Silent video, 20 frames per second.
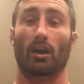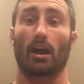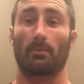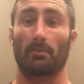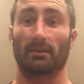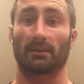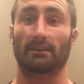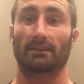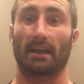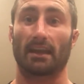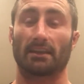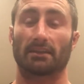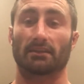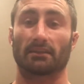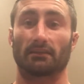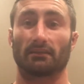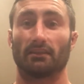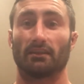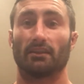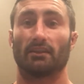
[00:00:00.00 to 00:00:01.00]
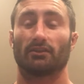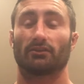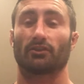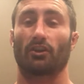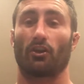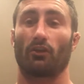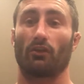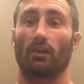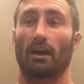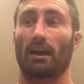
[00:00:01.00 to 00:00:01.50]
under tension.
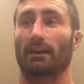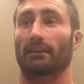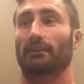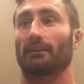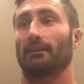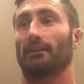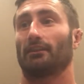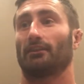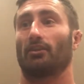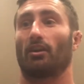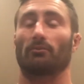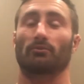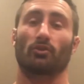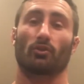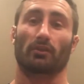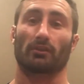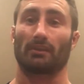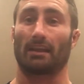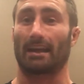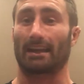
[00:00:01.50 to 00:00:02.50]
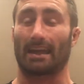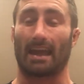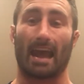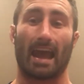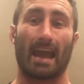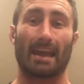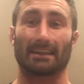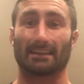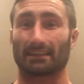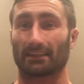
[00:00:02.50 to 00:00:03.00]
So like I'm talking like
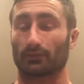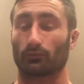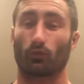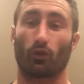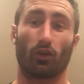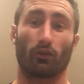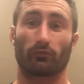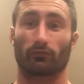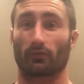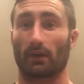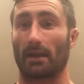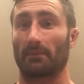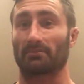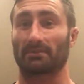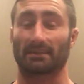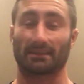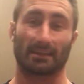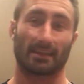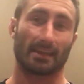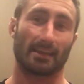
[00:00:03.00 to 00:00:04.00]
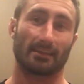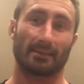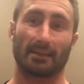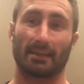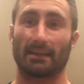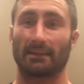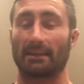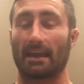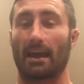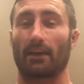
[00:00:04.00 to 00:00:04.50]
8 to 12 reps
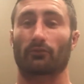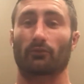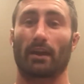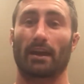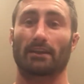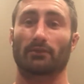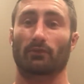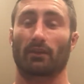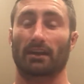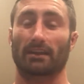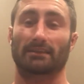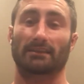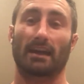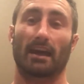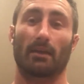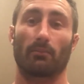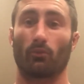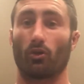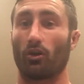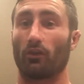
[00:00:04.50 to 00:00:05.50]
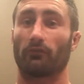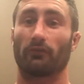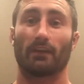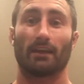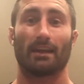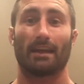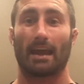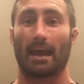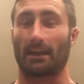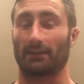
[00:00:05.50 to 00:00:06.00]
in that range where I start them off,
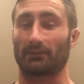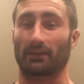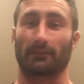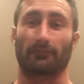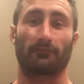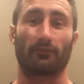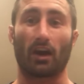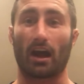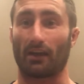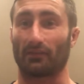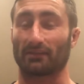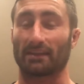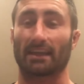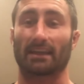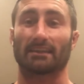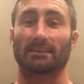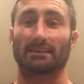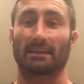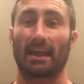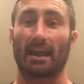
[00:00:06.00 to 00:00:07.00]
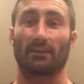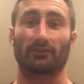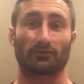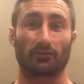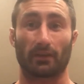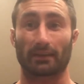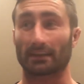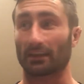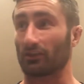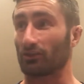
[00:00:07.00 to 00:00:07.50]
and it's like 5 seconds down.
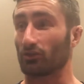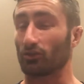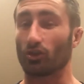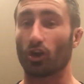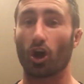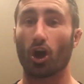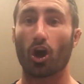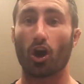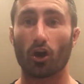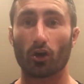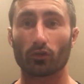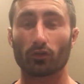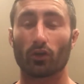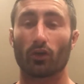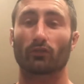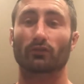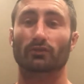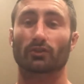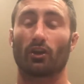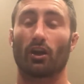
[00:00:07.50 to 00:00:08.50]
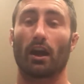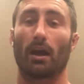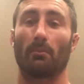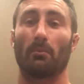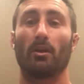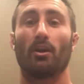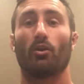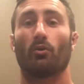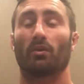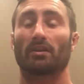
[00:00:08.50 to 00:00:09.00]
So that's a long time,
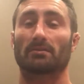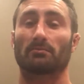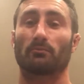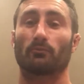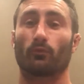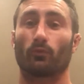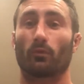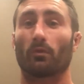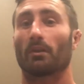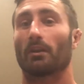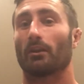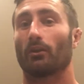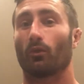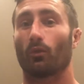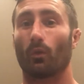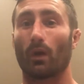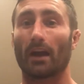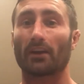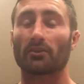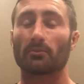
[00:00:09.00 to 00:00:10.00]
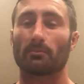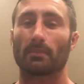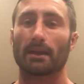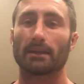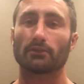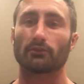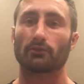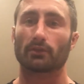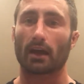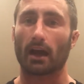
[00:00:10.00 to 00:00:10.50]
which one, it
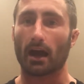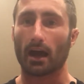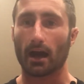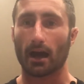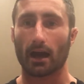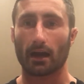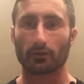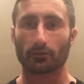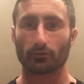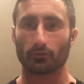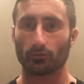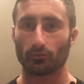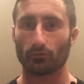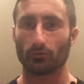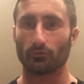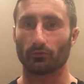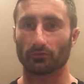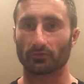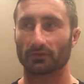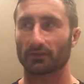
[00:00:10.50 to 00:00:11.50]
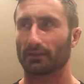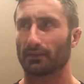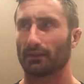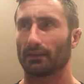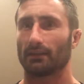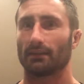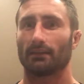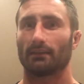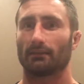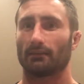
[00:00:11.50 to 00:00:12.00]
means you can't use
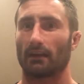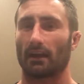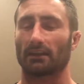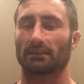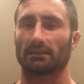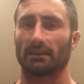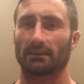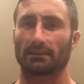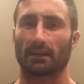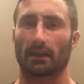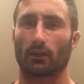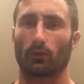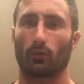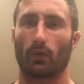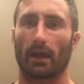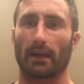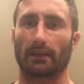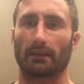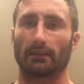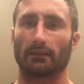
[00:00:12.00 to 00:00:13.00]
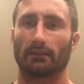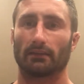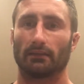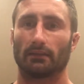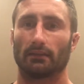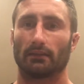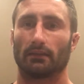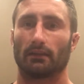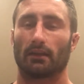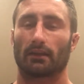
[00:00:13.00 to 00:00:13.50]
a shit ton of weight,
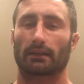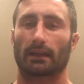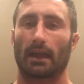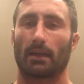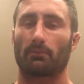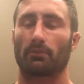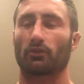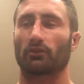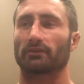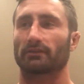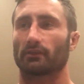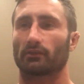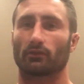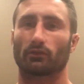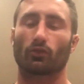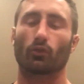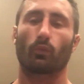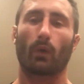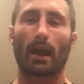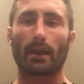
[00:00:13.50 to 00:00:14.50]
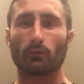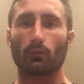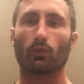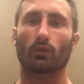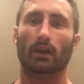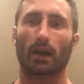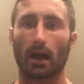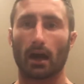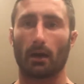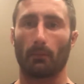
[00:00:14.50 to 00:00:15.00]
okay? Because the weight will
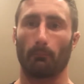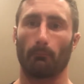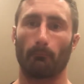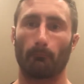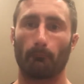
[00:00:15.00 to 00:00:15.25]
come.